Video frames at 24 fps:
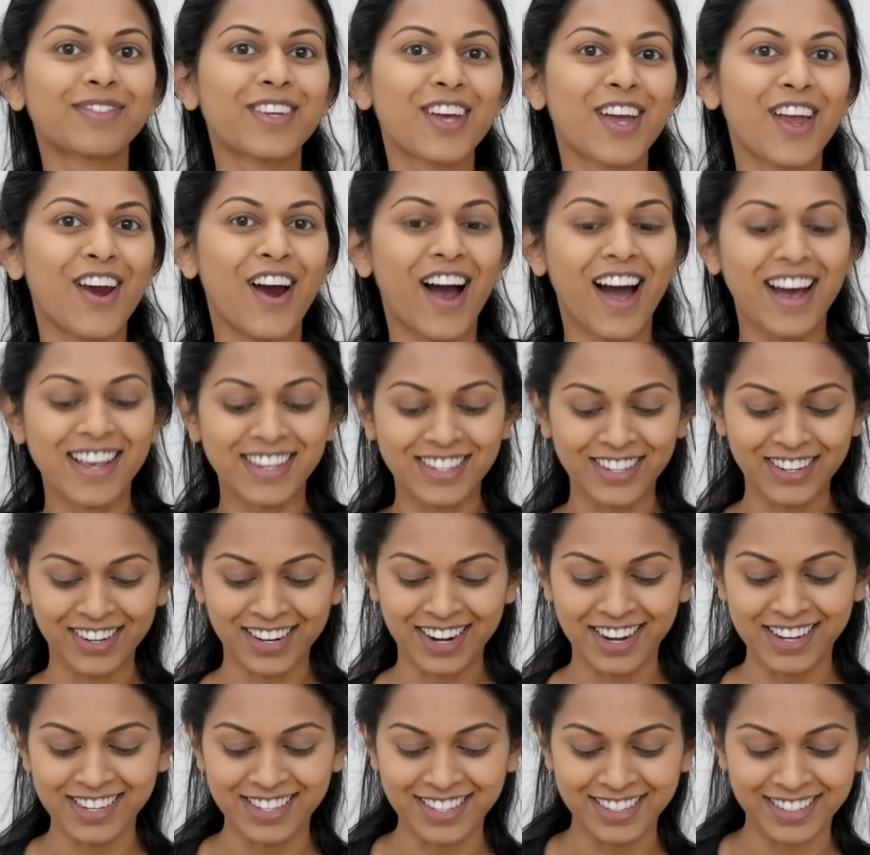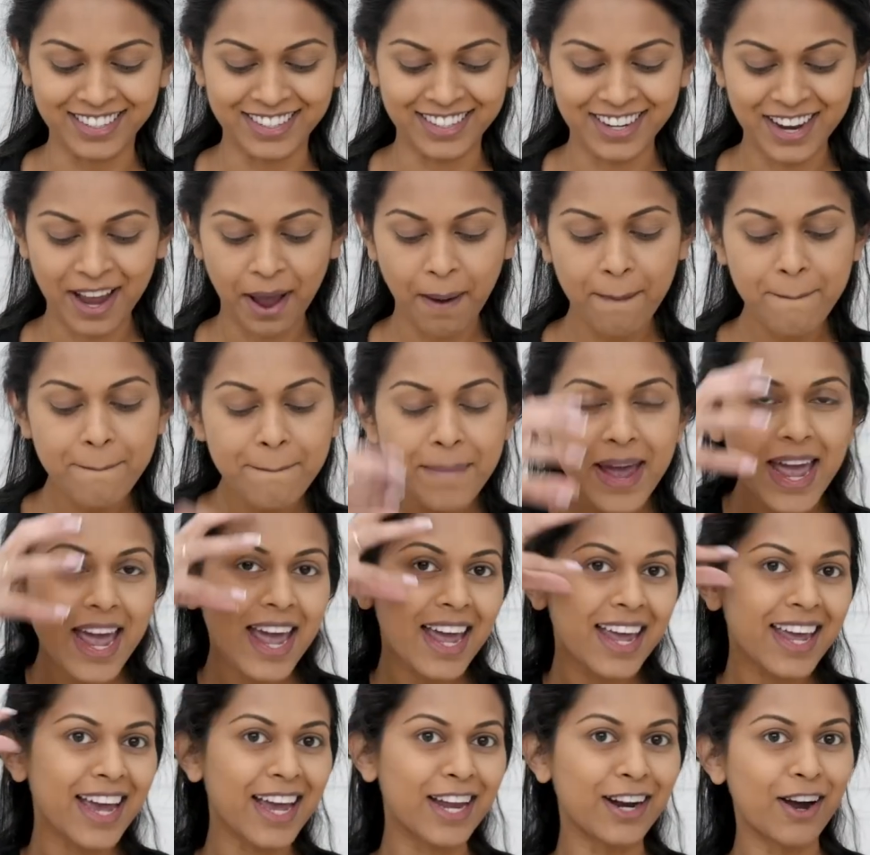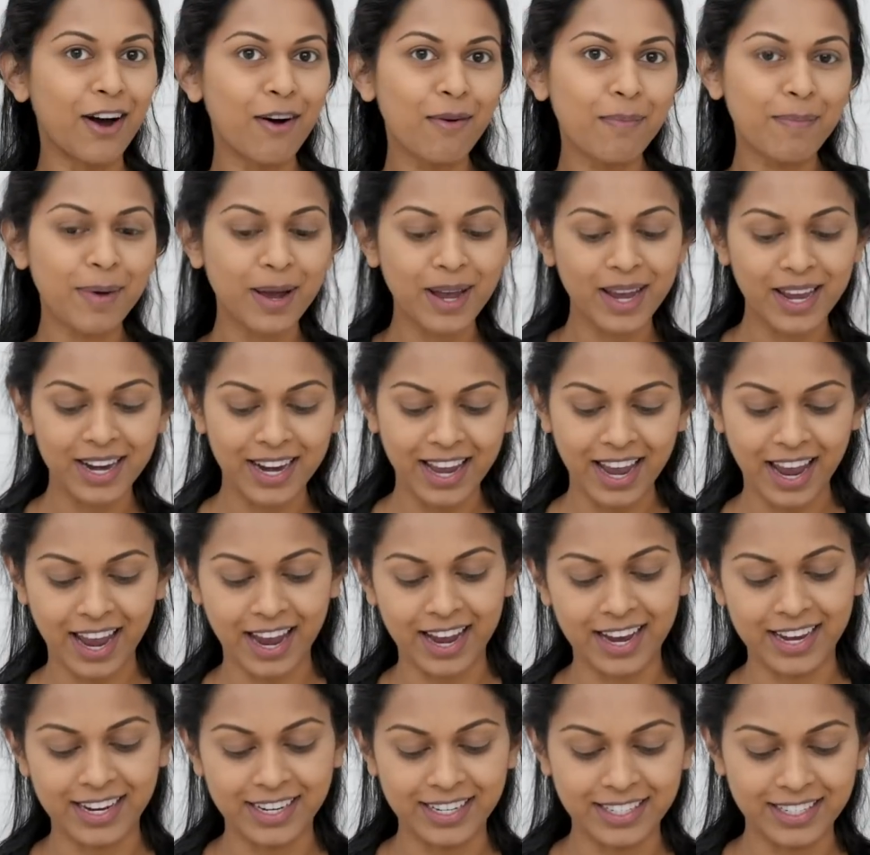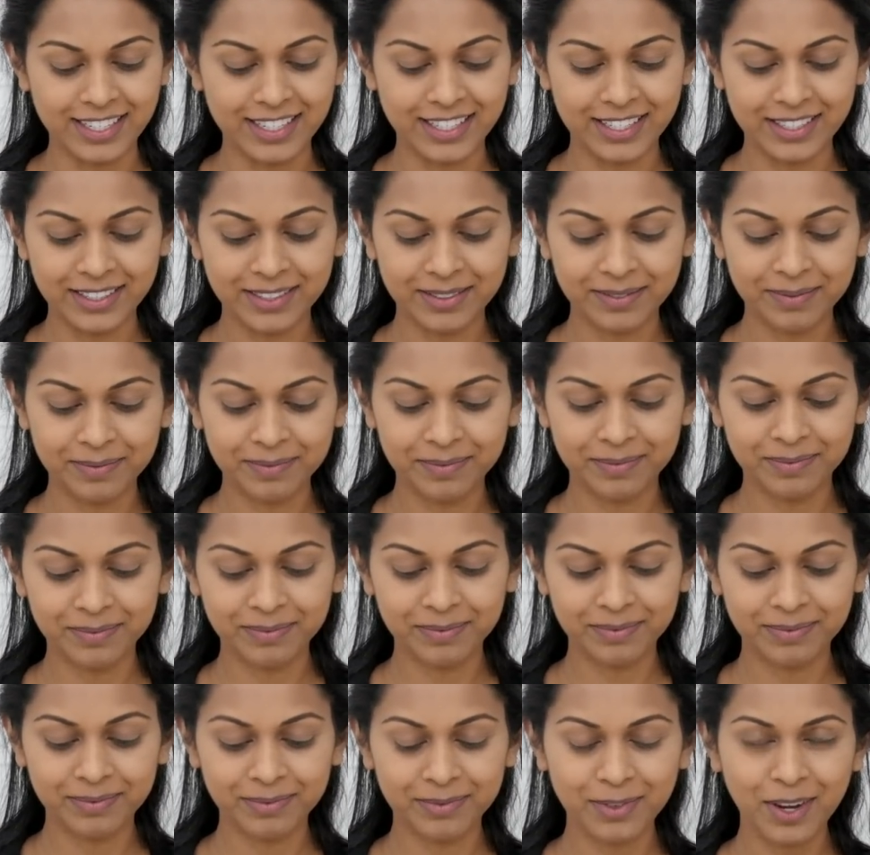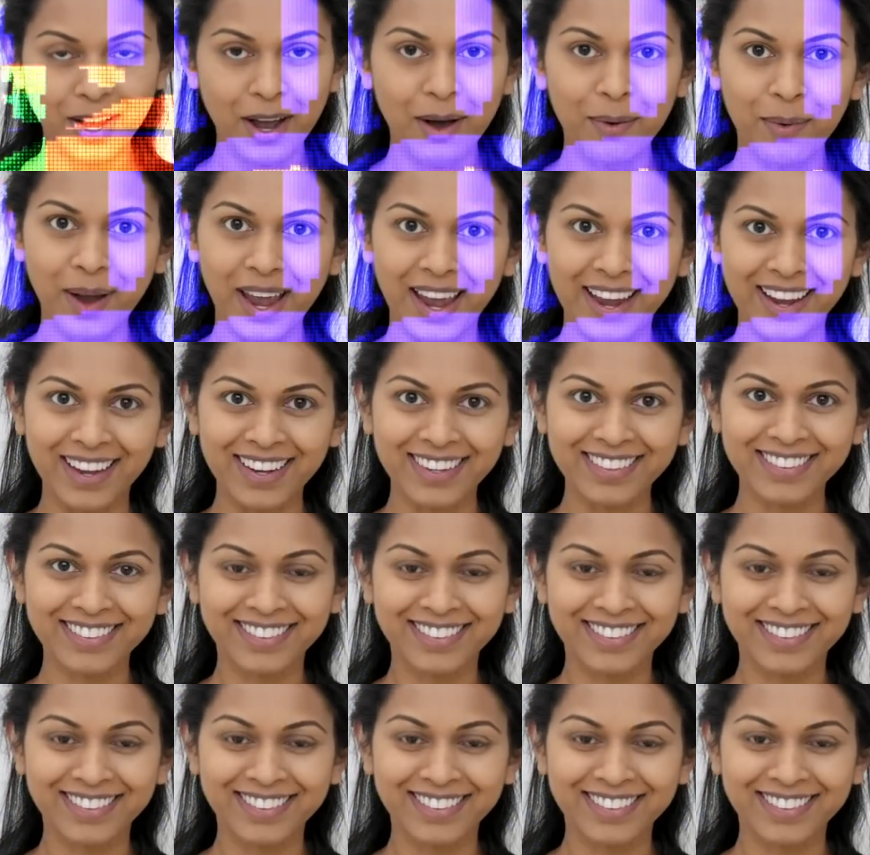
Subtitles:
your eyes look nice and big and open and awake.